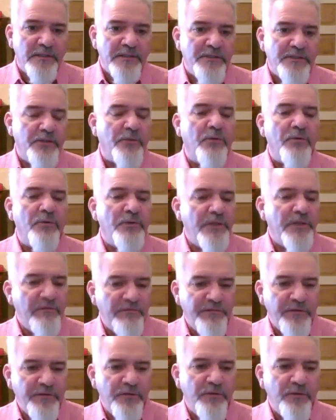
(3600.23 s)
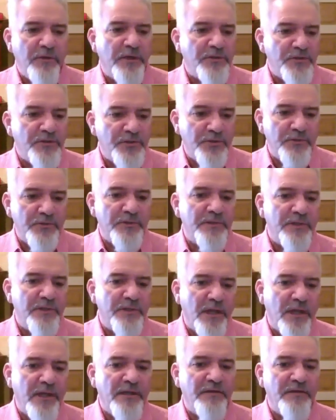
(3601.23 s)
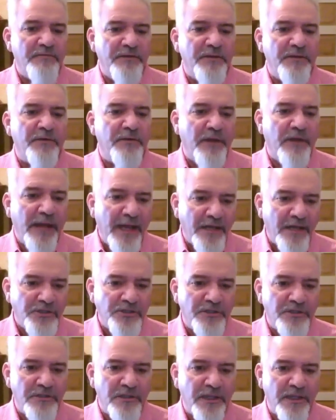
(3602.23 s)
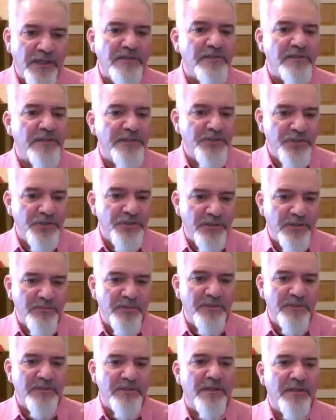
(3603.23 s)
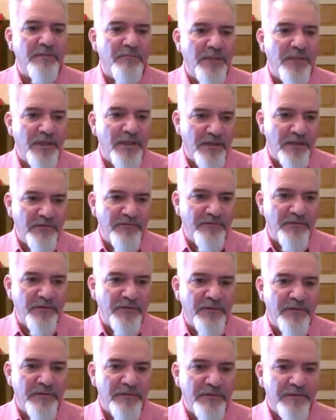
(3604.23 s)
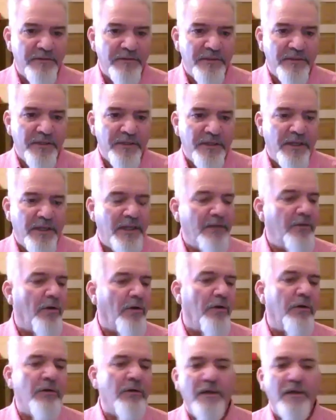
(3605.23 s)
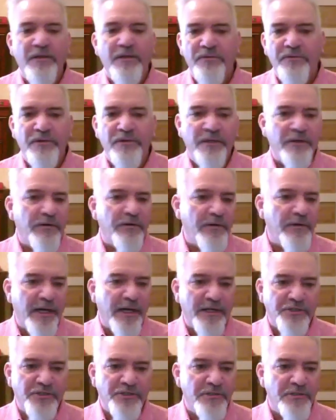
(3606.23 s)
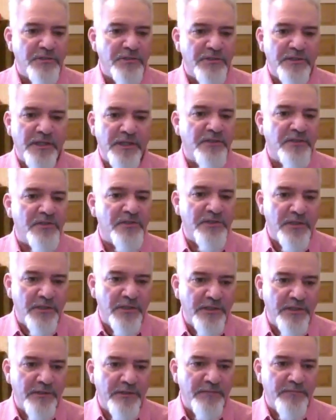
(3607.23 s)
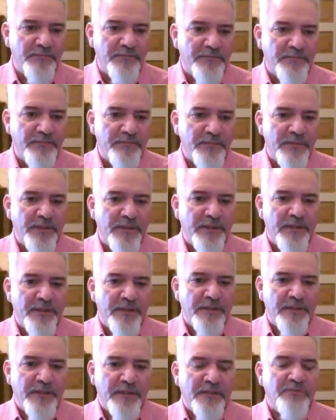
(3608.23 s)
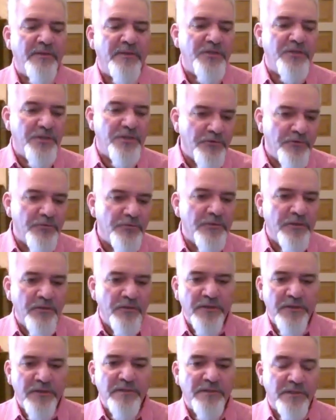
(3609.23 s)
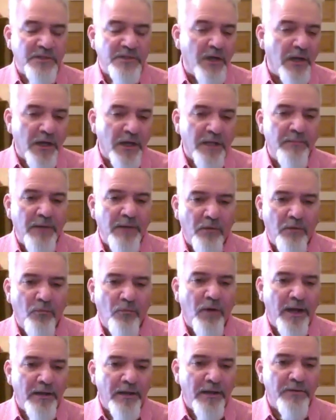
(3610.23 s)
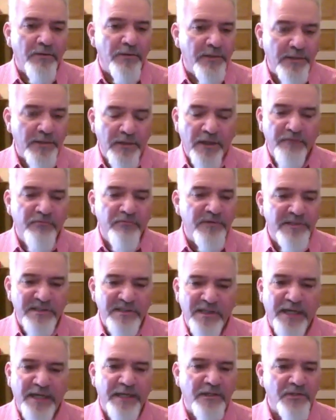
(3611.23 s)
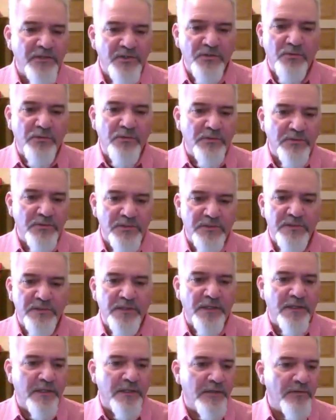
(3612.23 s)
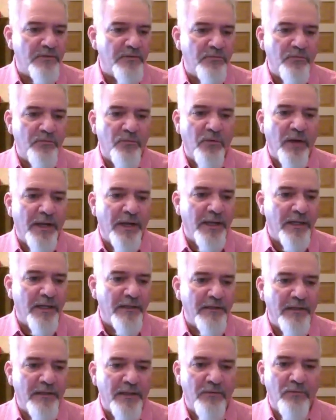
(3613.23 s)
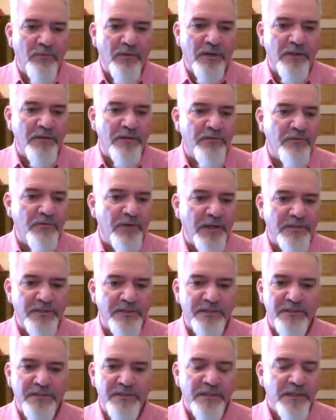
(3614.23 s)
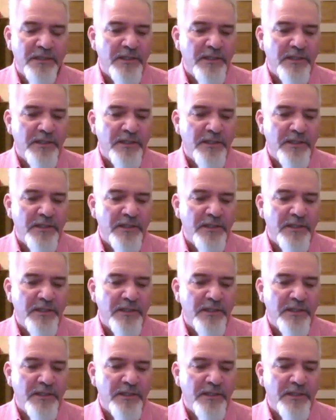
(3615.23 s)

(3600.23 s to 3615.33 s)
to only view a certain kind of interaction as legitimate and meaningful, and all other interactions as silly. That's why children don't get to talk about why they're in love with dinosaurs and why they want to dress